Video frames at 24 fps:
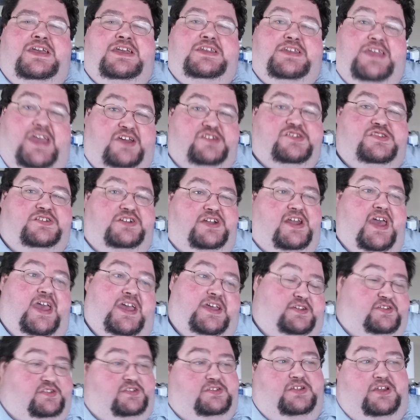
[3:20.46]

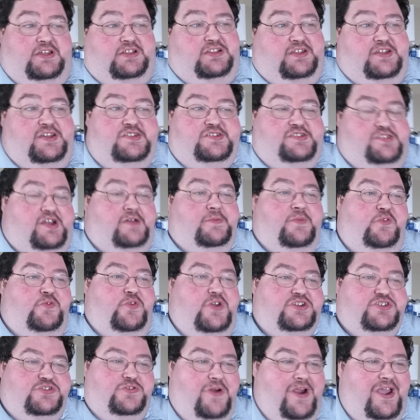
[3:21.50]
yesterday, at least some of
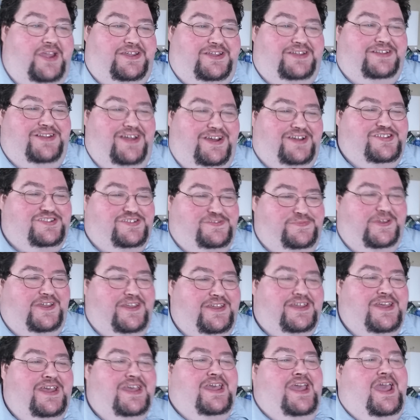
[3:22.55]
which recognized
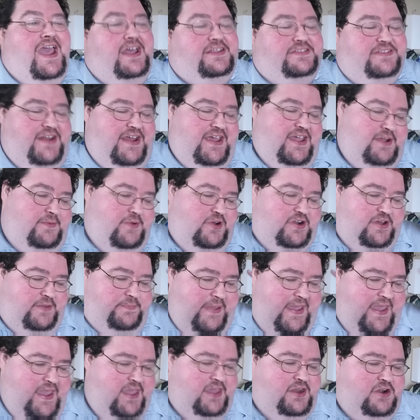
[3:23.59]
me. And today I'm on a
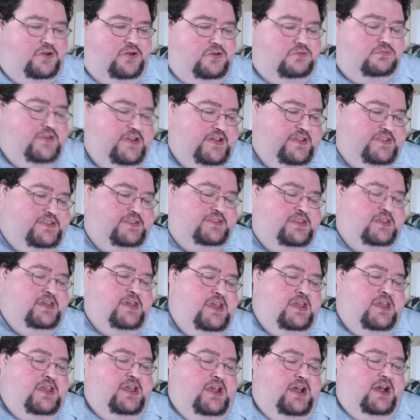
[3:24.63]
panel with
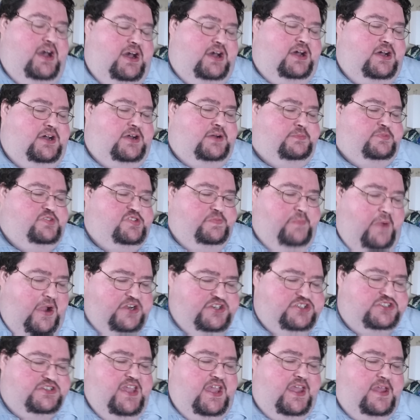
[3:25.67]

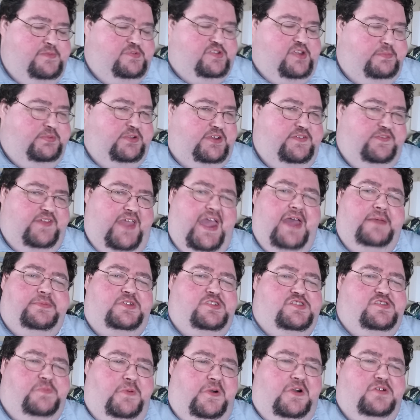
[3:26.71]
Smosh Games. I believe
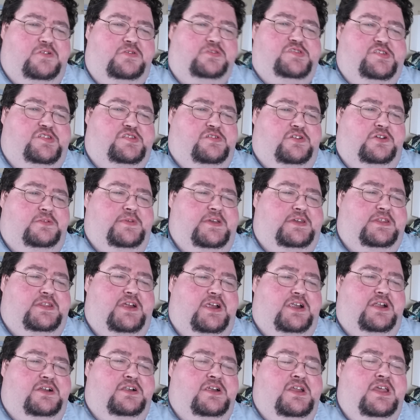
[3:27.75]
Captain Sparkles is going to be
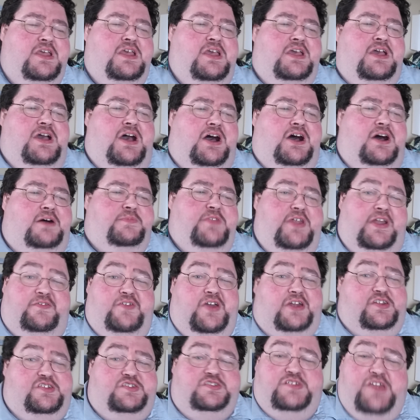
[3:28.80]
there. Then I've
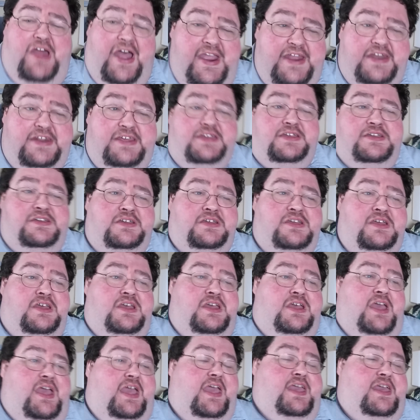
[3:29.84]
got a signing,
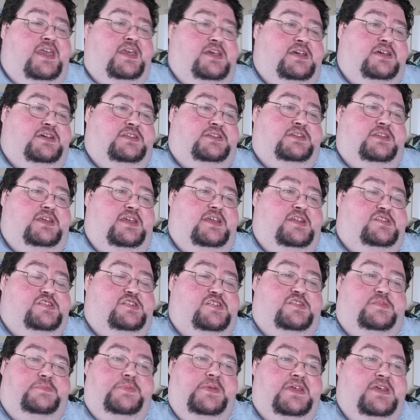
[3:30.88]
and it's
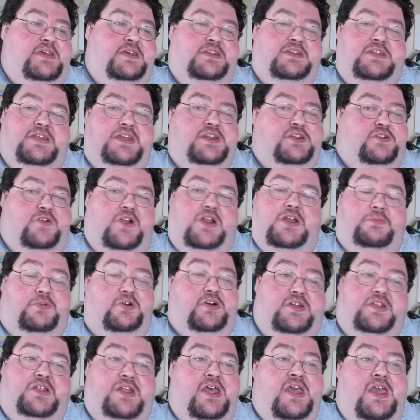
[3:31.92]
just been
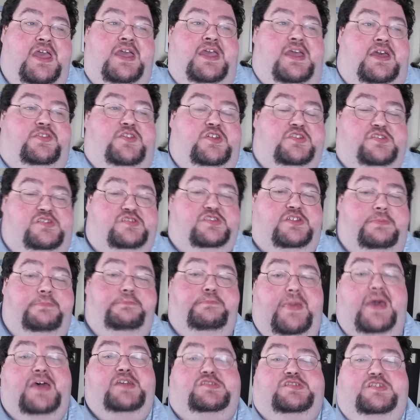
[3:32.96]
incredible. This was the
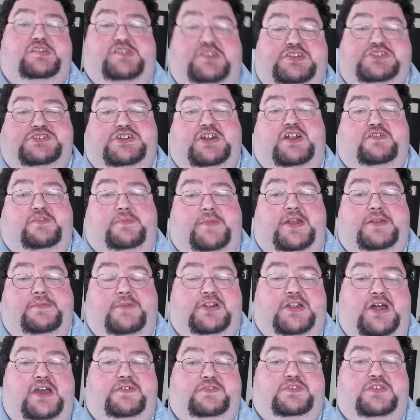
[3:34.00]
best decision I ever made in
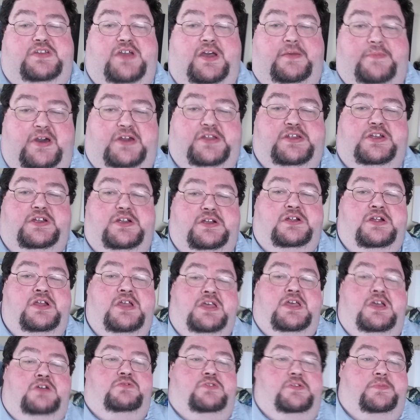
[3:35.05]
my life, to come out here
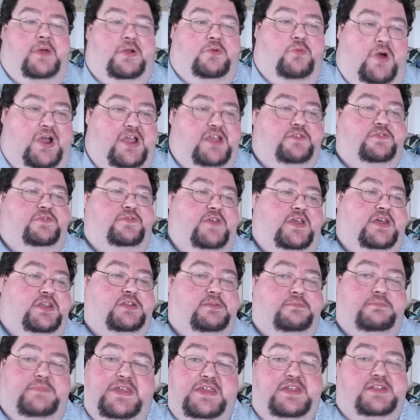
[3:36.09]
with my wife and
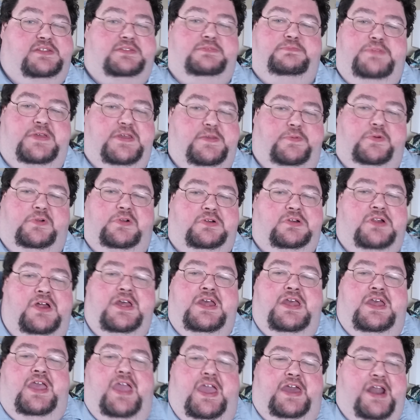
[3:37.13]
to meet people.
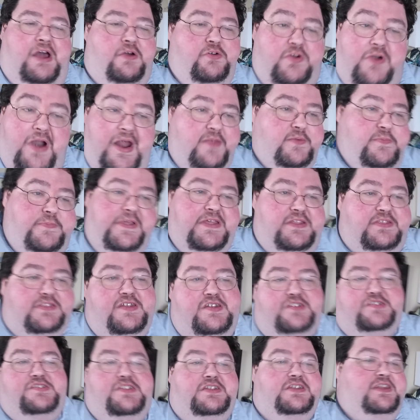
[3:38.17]
And I would rather be at
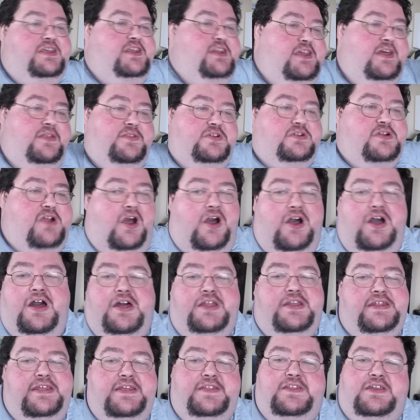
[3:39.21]
this than any other
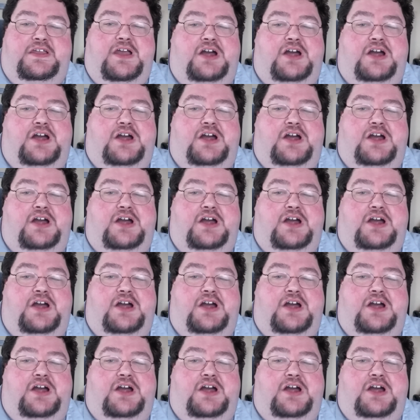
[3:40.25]
con in the